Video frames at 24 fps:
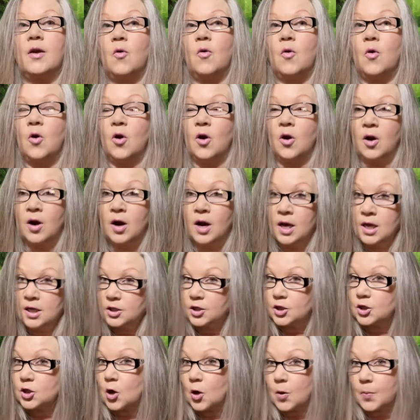or
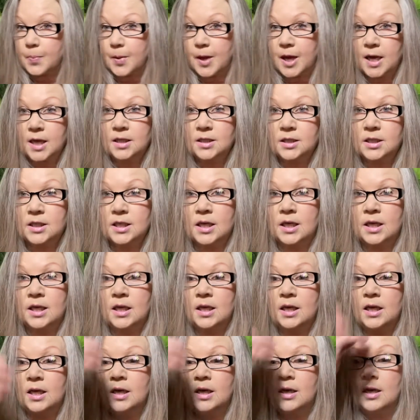start
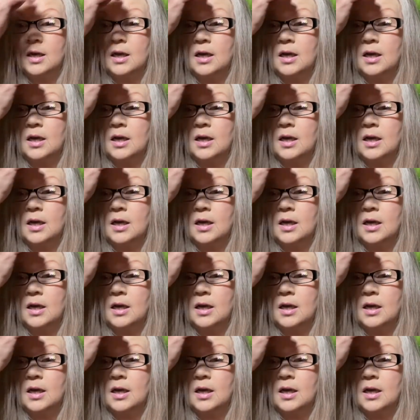painting,